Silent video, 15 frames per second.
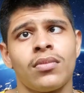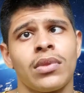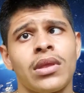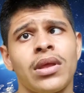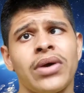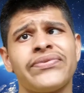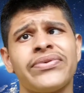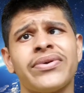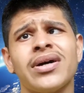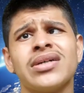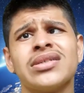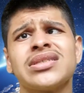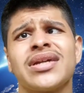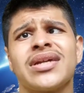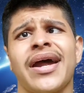The
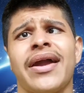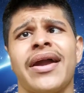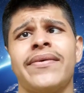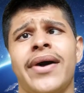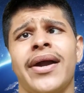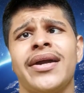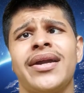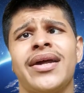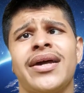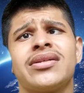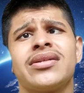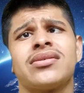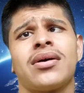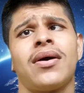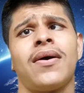first advantage
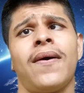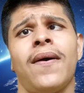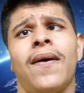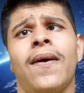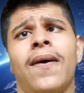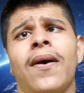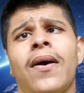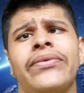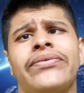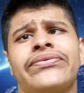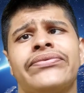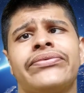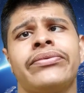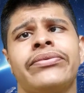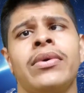of
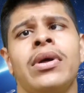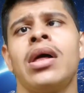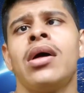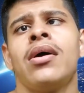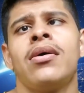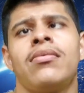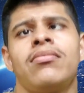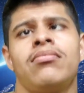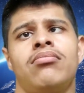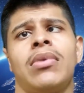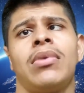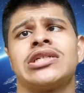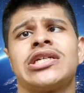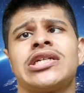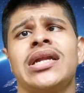
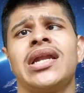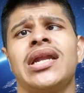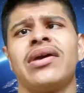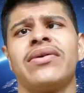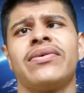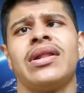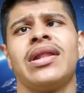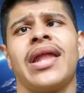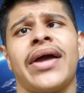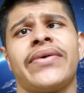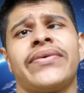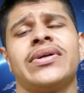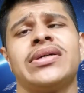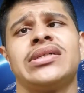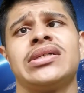machine level
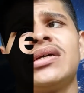language